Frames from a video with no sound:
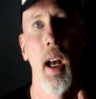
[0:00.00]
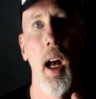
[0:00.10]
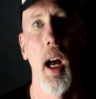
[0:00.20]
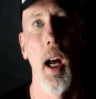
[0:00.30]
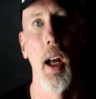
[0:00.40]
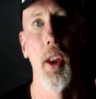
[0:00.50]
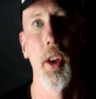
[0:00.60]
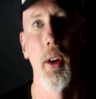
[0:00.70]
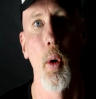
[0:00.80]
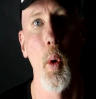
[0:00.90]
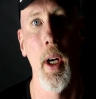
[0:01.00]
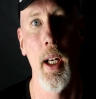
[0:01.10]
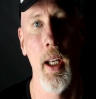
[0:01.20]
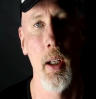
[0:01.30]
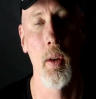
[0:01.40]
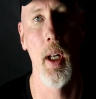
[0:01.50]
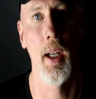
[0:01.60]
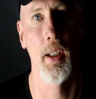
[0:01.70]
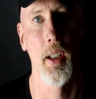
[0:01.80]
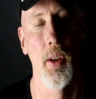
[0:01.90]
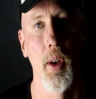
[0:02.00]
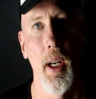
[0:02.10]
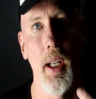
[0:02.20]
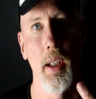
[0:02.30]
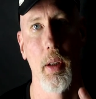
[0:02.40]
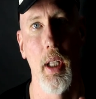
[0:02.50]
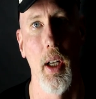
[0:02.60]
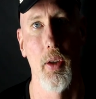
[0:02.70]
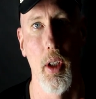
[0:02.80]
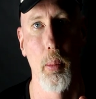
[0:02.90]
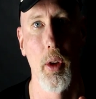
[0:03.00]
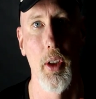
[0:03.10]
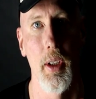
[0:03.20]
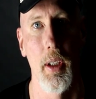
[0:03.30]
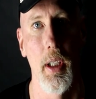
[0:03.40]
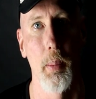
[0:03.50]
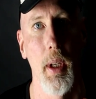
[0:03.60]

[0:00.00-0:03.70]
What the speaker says: The Hornady interlock did great. The nozzler ballistic tip